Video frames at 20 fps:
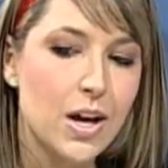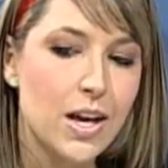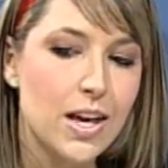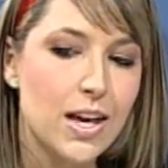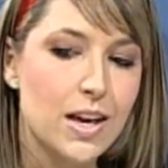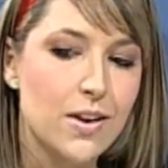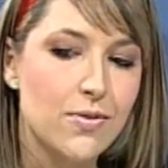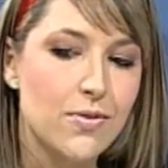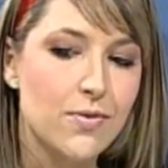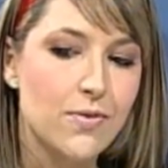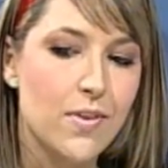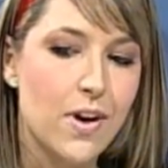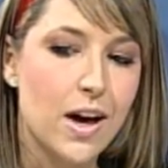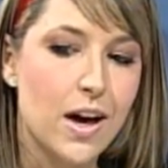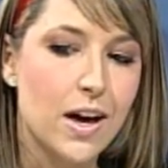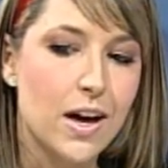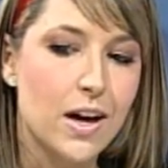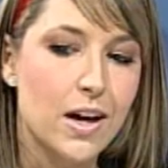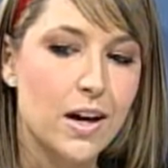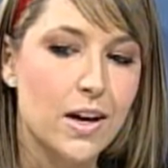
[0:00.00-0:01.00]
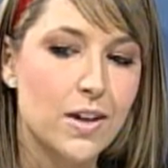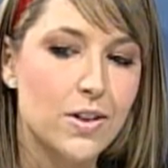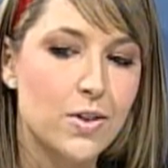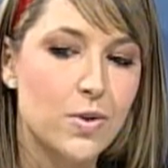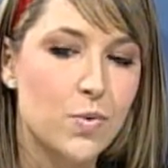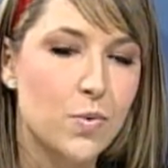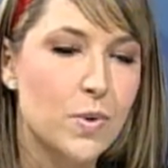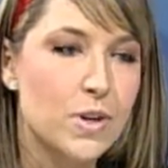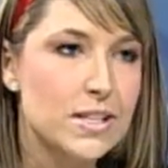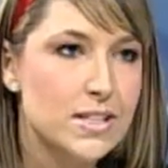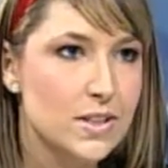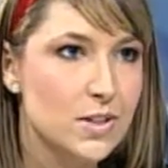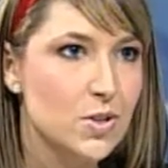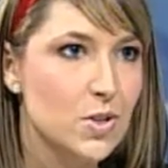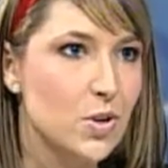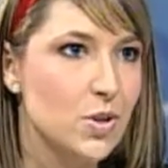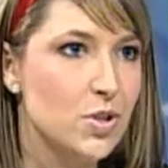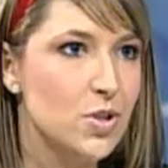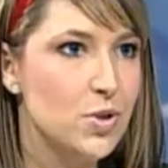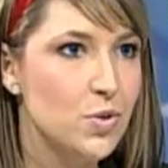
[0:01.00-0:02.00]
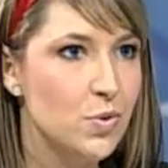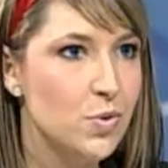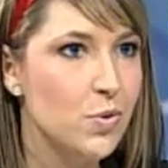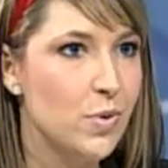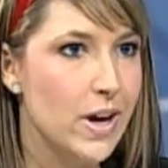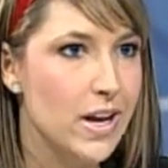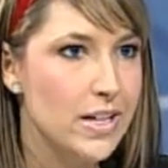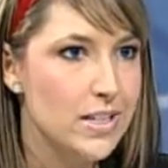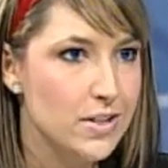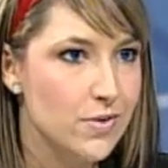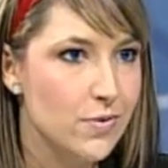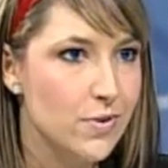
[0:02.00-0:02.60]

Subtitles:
if the risks are too great